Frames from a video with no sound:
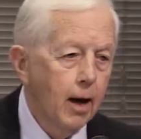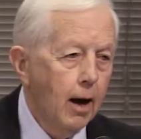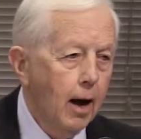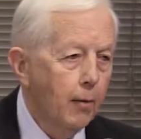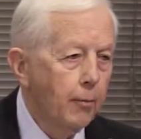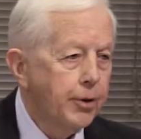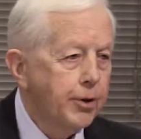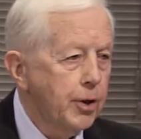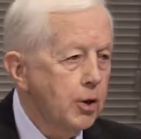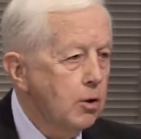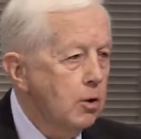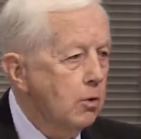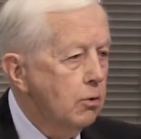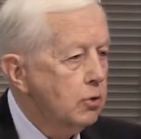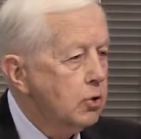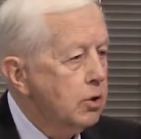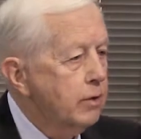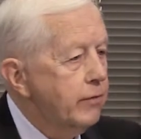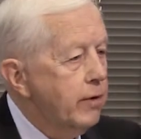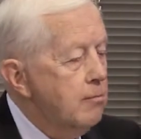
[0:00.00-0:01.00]
And with the
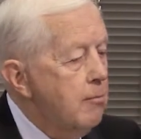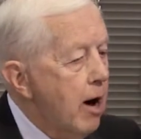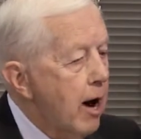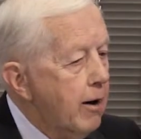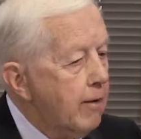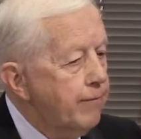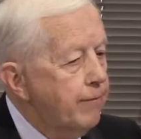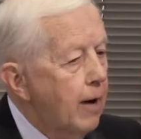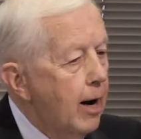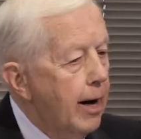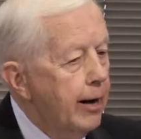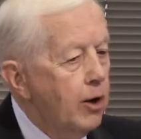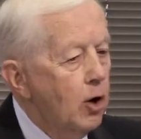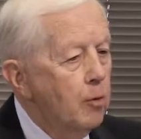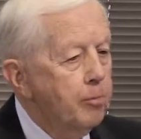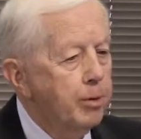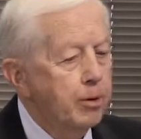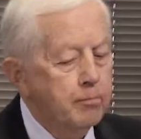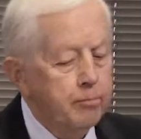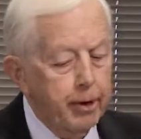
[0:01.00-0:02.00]
use of a modified
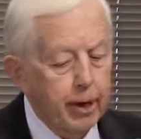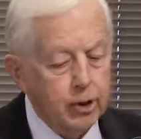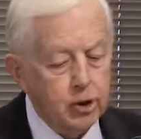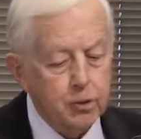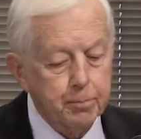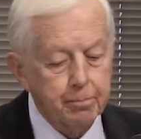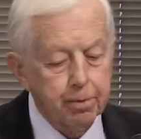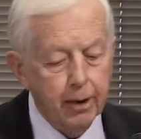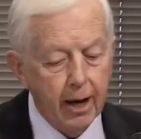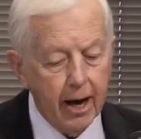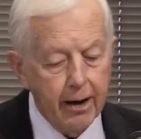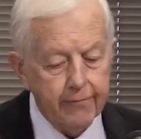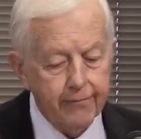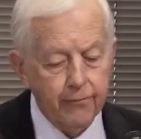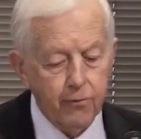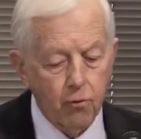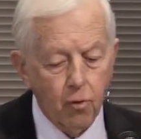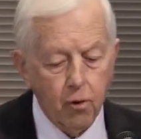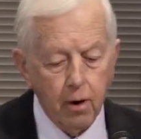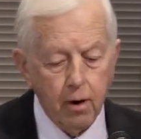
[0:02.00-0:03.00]
open beds
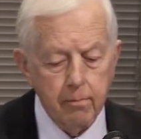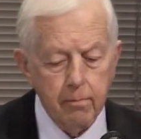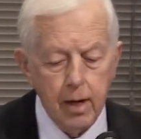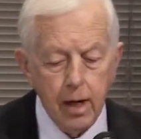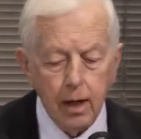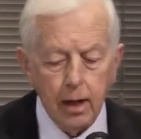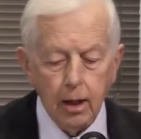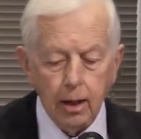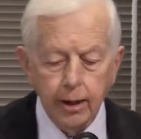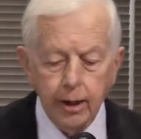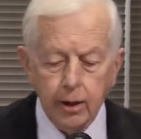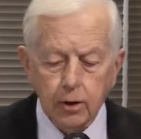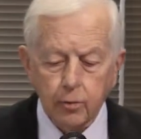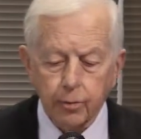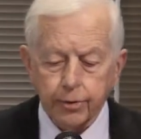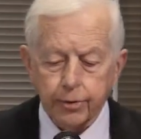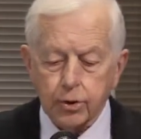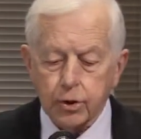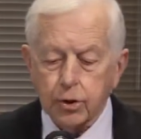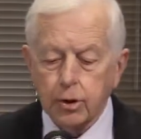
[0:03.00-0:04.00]
platform linked
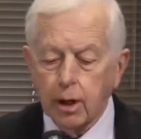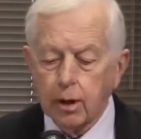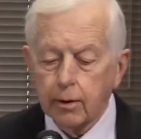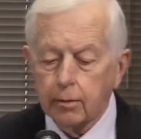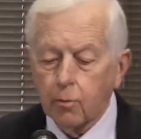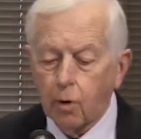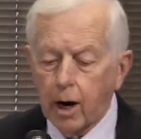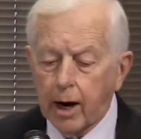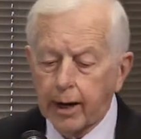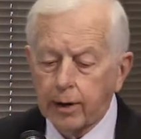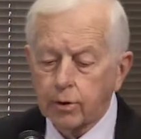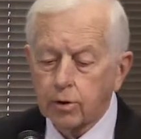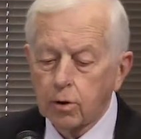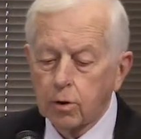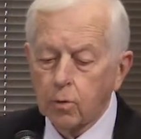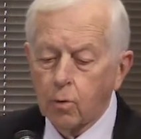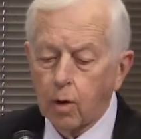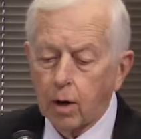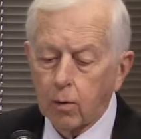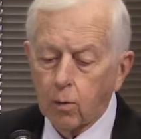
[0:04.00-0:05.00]
with statewide
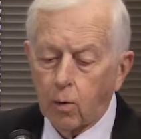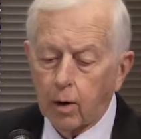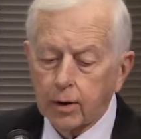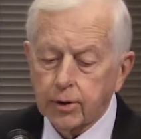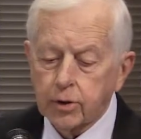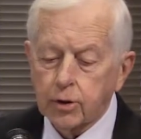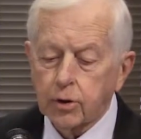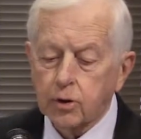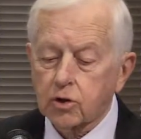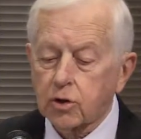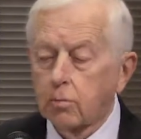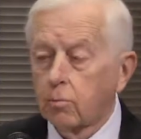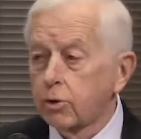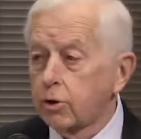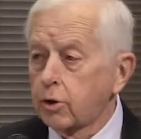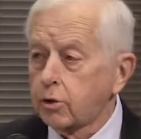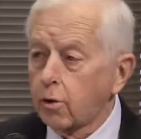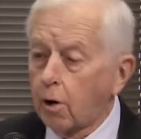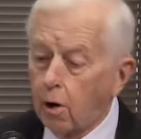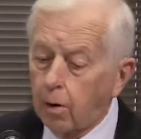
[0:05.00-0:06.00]
211 system,
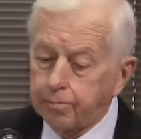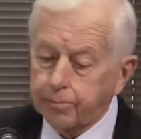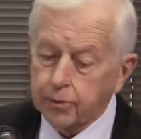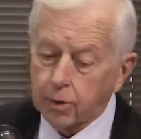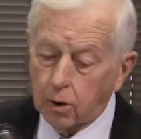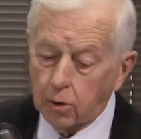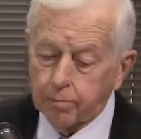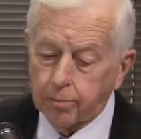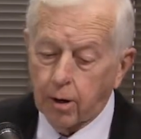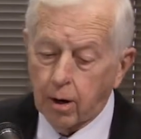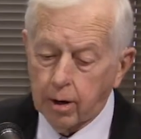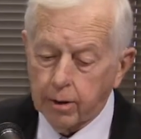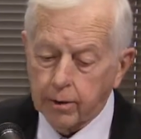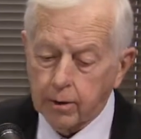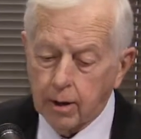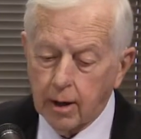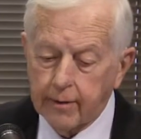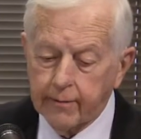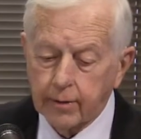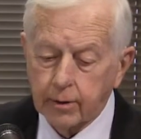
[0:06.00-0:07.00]
which is also part of the
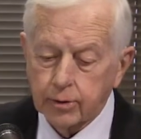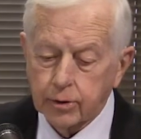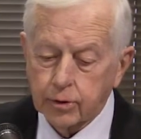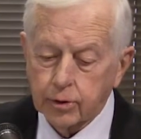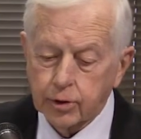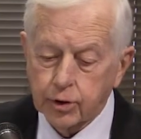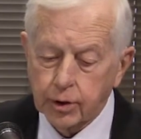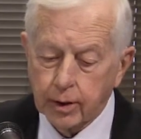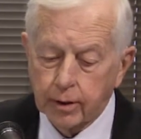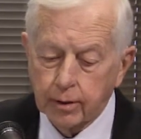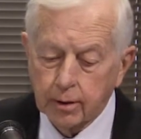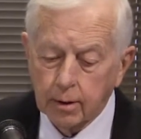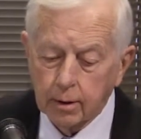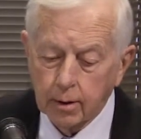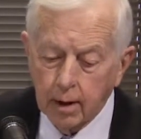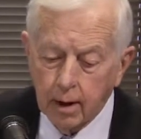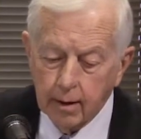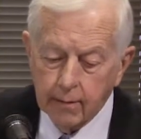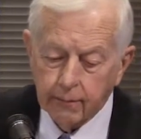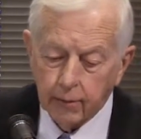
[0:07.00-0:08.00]
governor's agenda
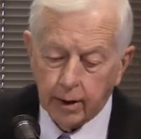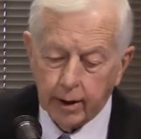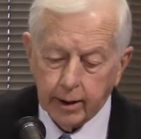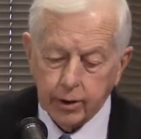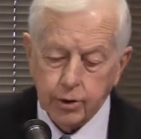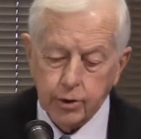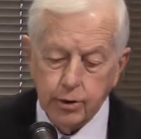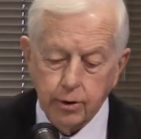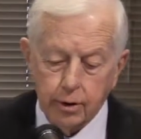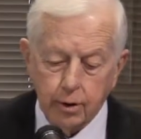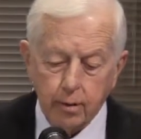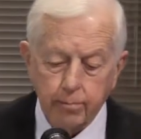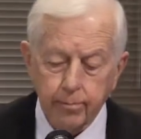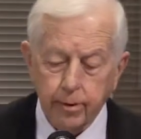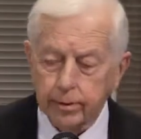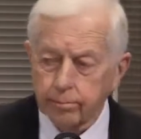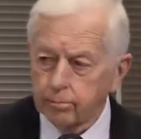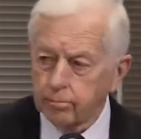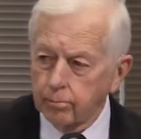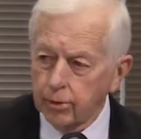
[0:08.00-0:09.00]
for next year,
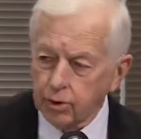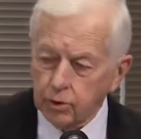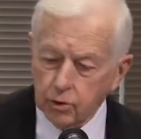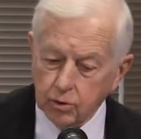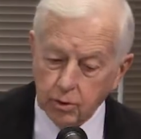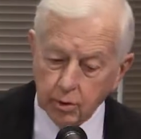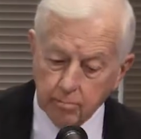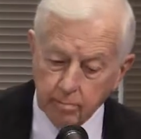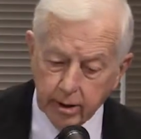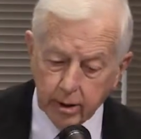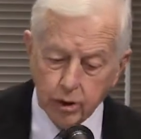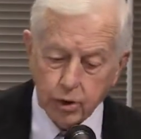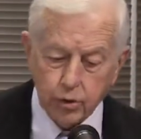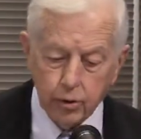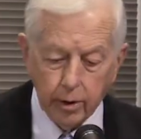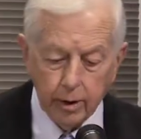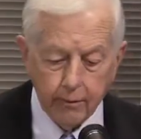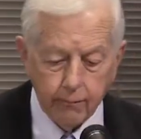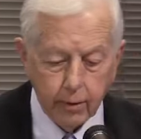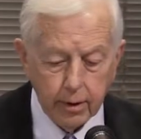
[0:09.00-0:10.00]
but this is
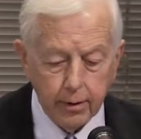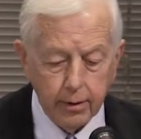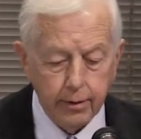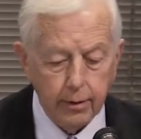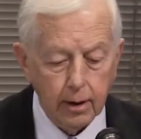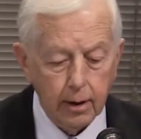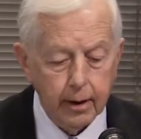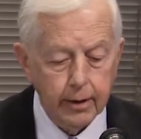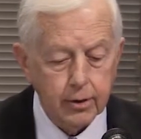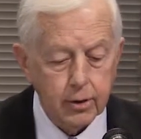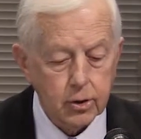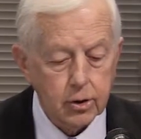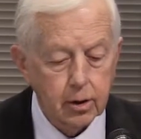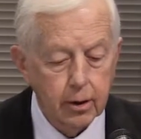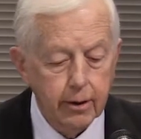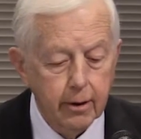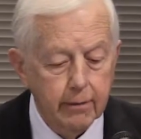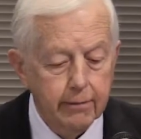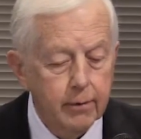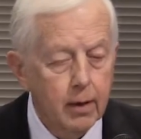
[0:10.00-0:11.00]
administrative rather than
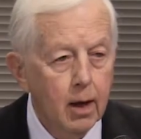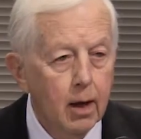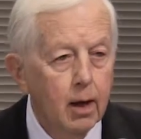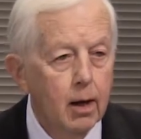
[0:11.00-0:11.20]
legislative,